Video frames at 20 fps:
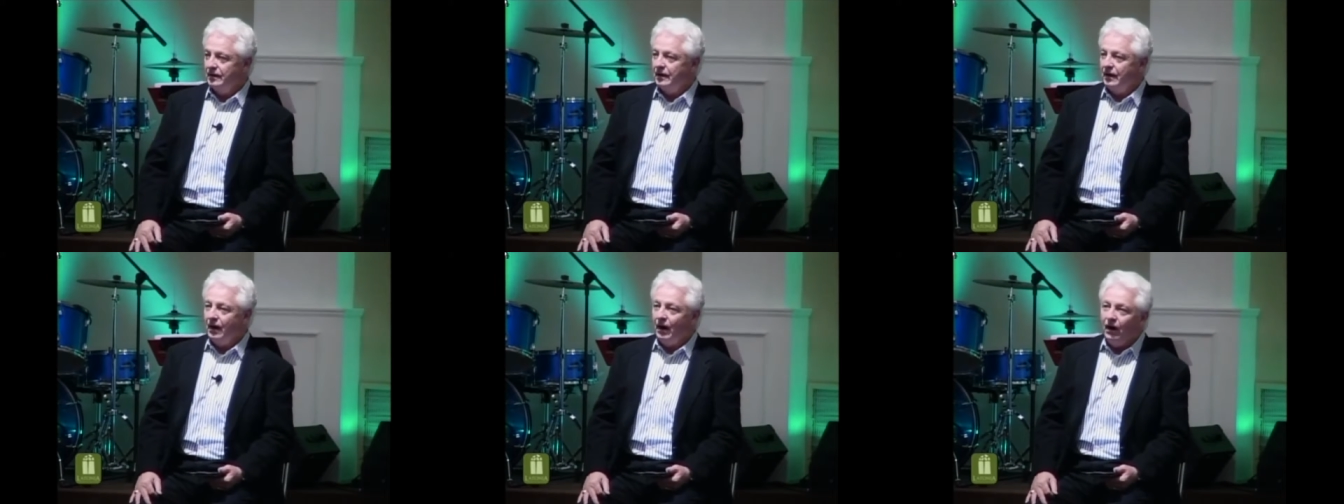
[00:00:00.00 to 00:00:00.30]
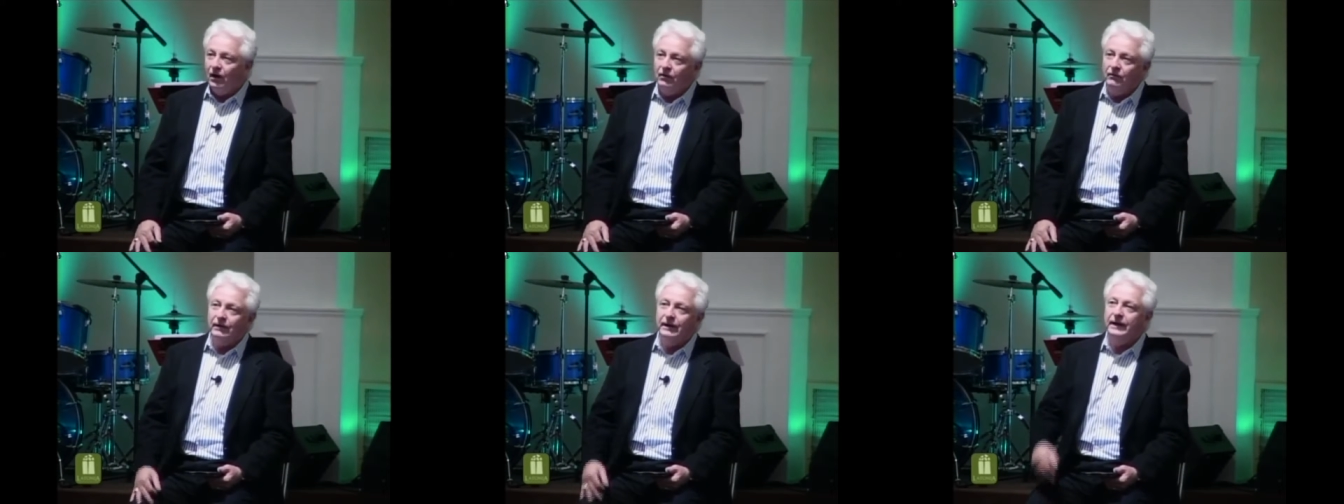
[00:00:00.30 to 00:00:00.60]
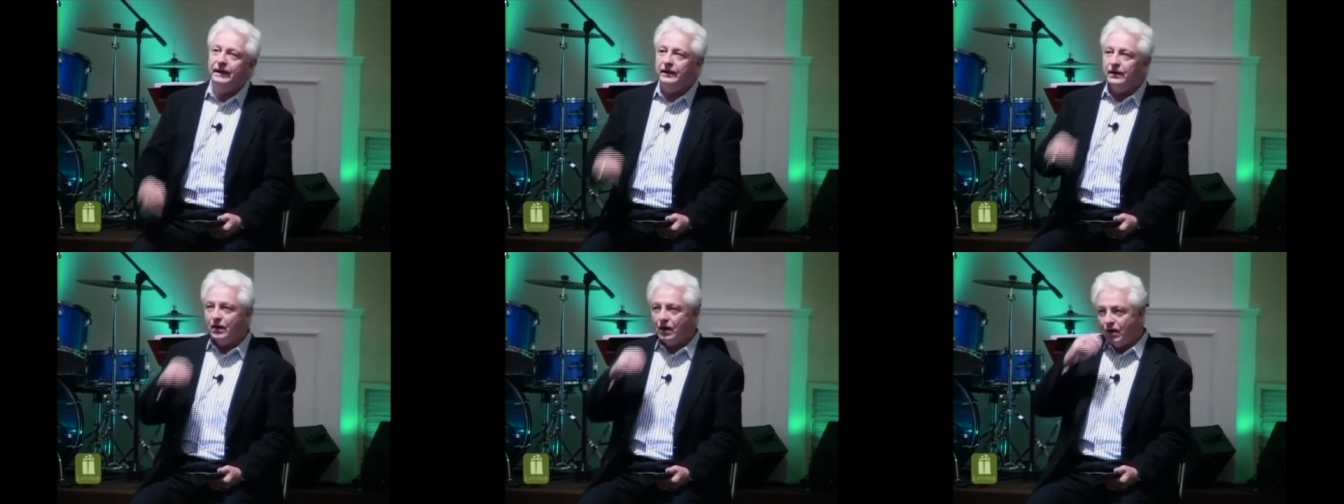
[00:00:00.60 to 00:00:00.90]
hungry
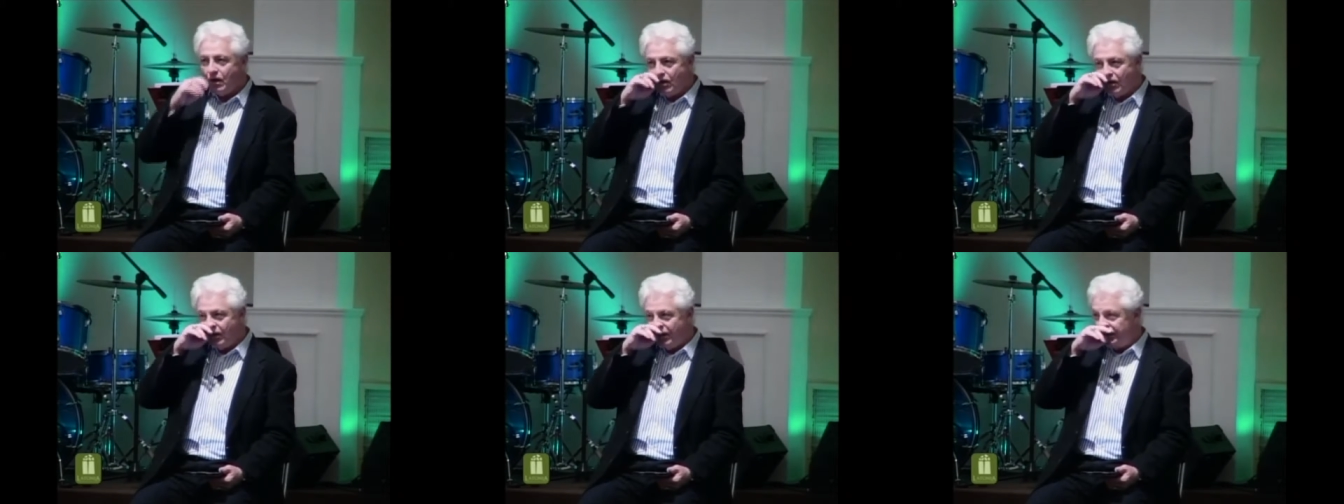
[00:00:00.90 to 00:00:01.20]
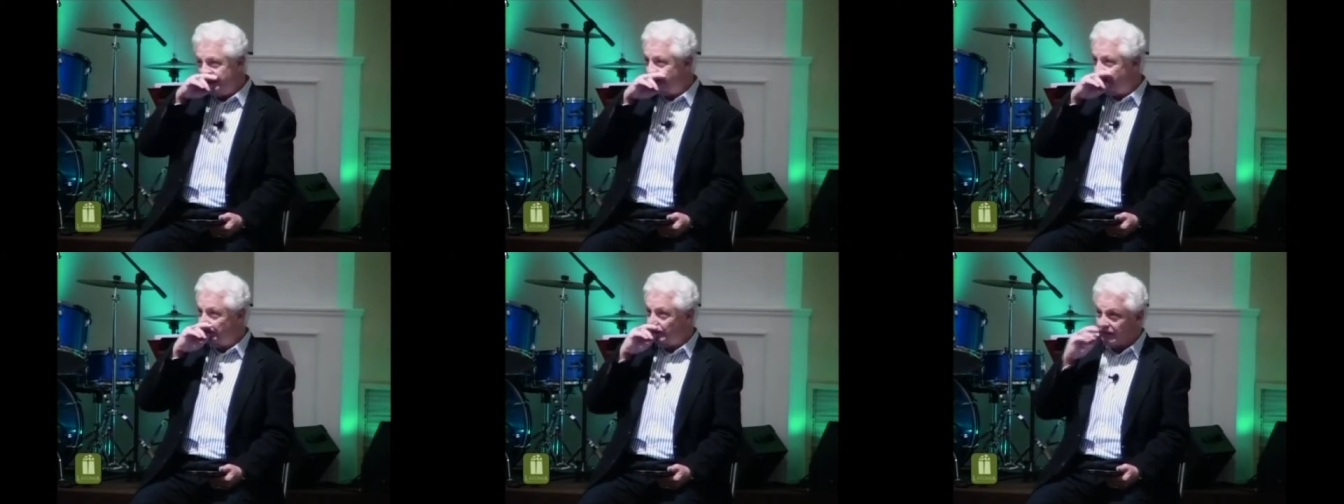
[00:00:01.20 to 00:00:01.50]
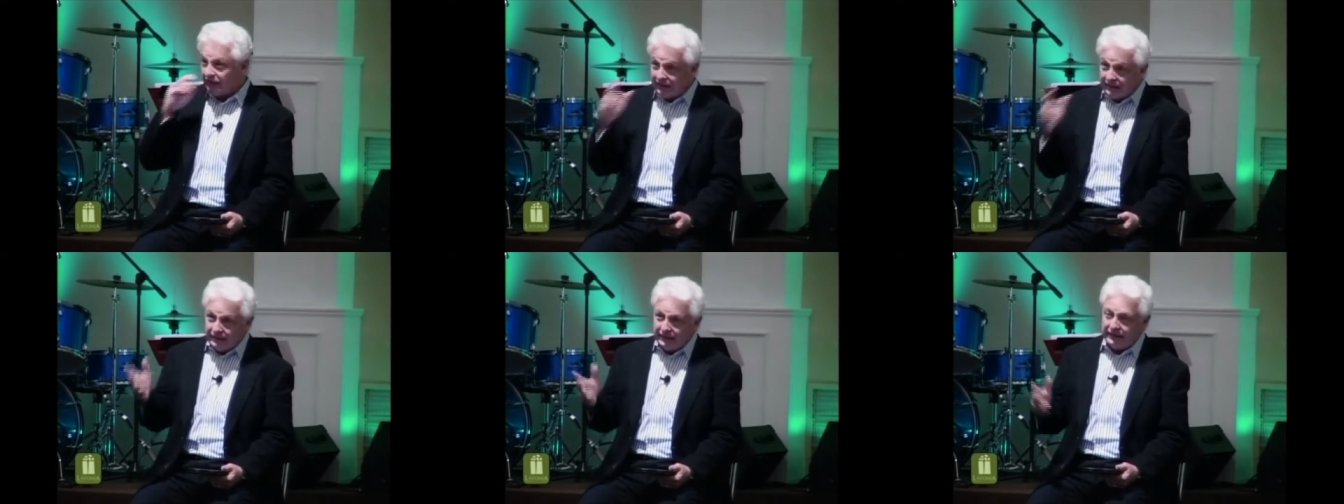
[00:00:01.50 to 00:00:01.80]
to know and to
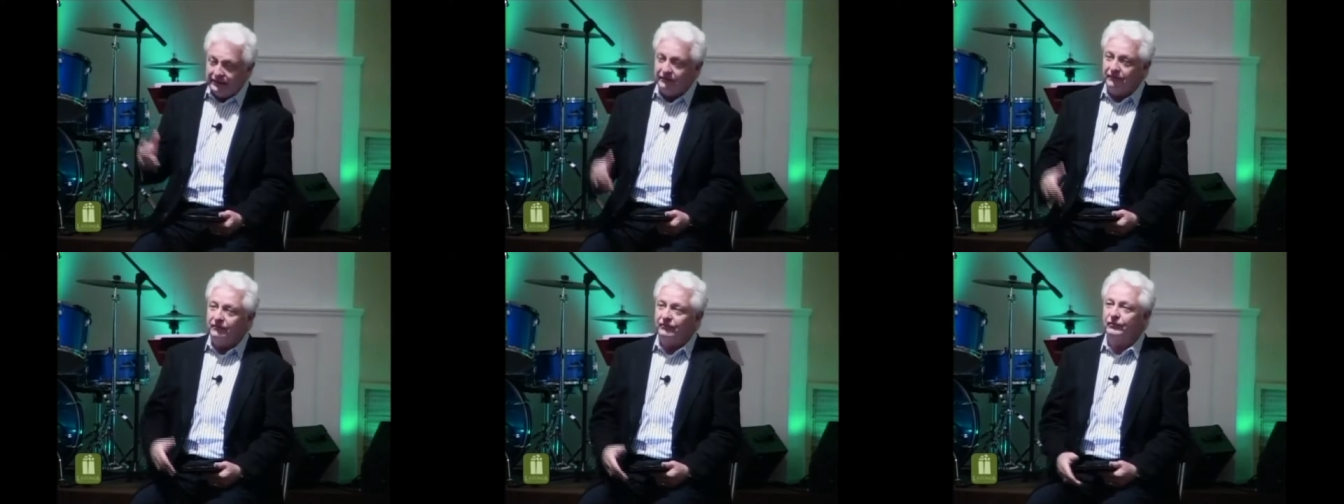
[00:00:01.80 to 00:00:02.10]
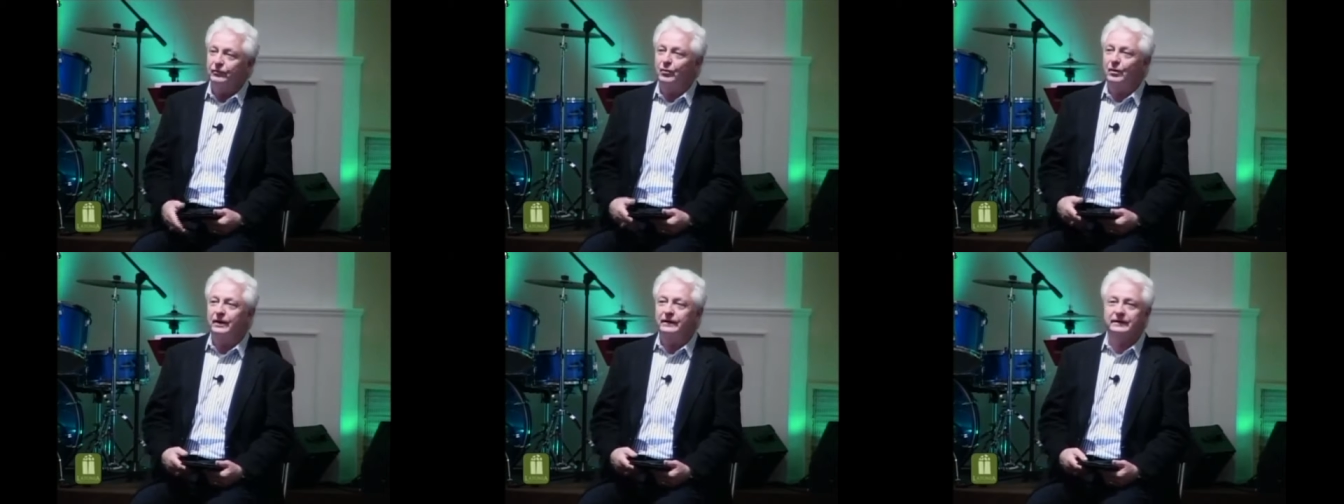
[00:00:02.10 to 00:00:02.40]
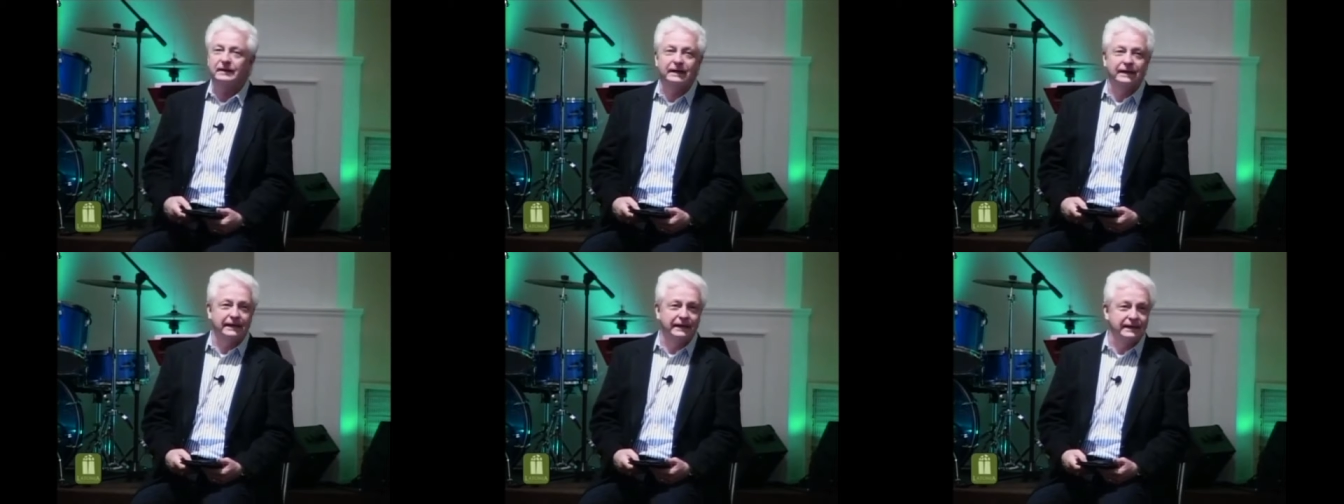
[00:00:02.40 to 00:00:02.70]
believe
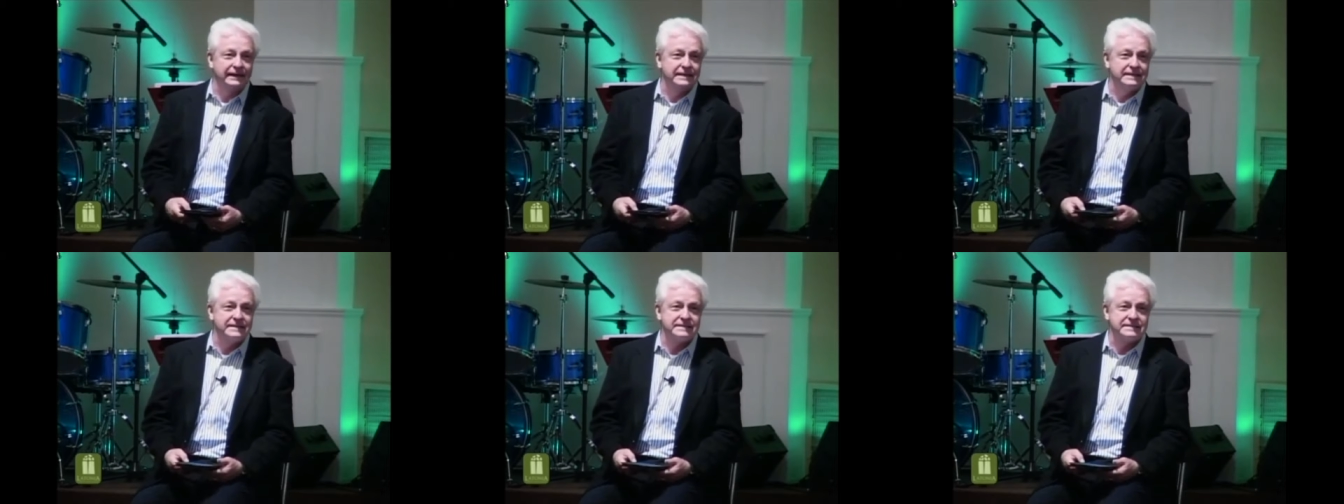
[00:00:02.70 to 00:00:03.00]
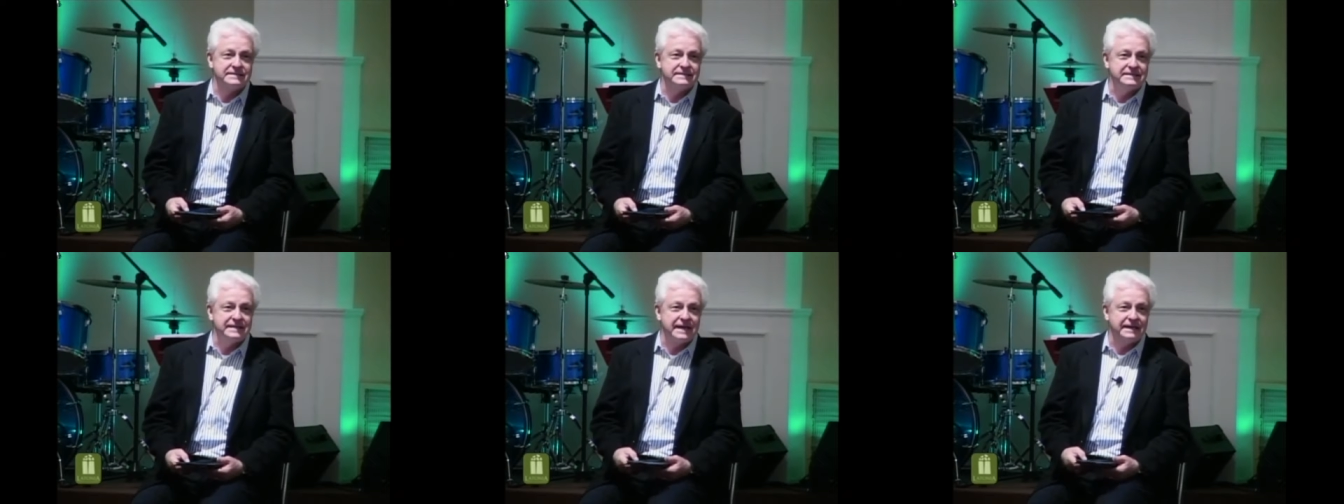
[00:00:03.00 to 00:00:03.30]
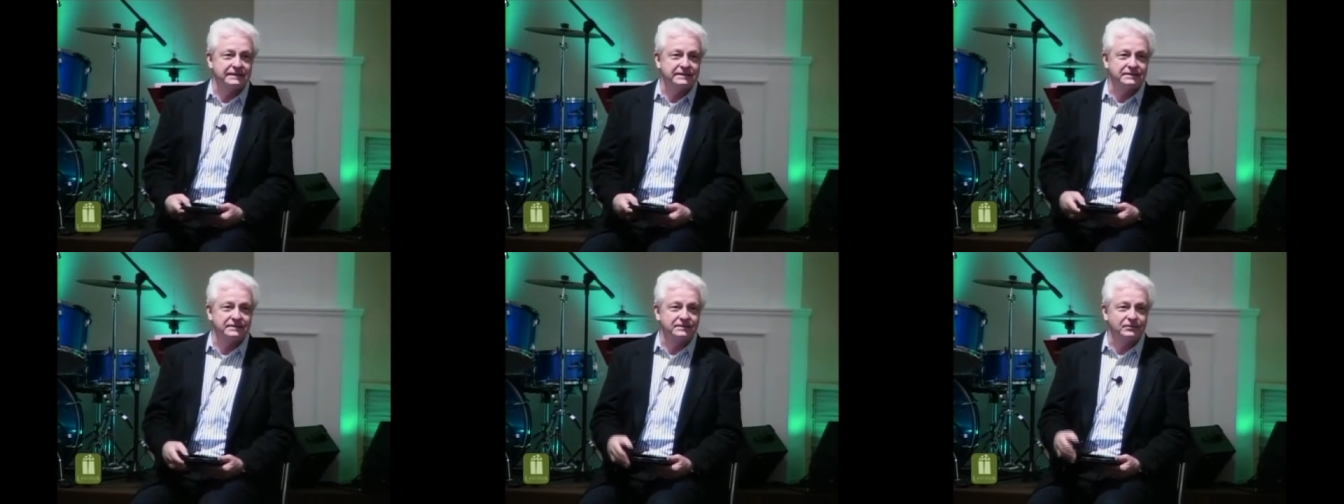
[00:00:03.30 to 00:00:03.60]
what it is
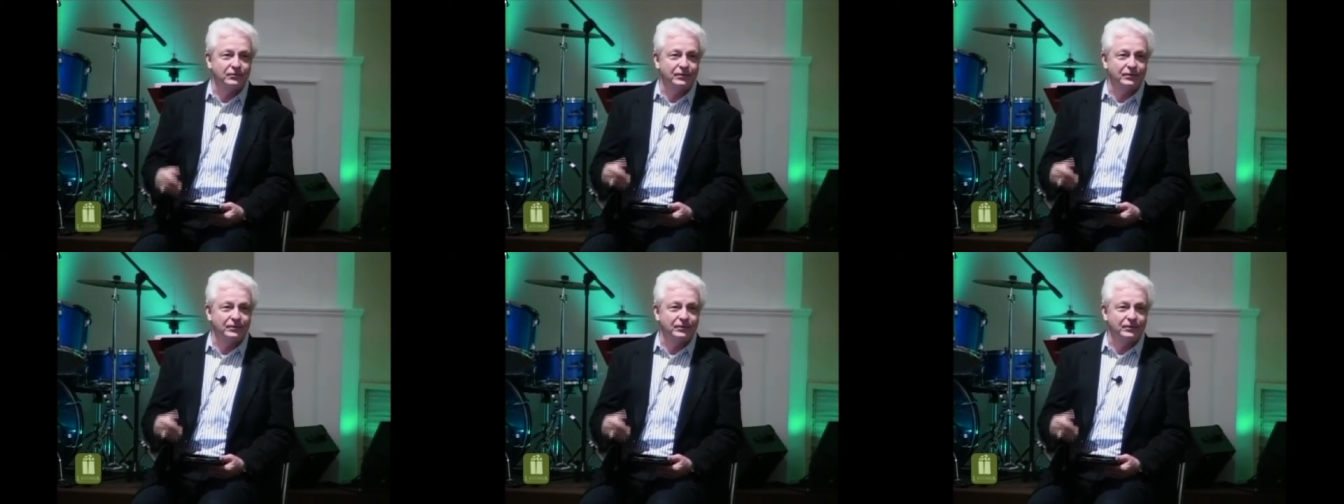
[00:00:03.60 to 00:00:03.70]
that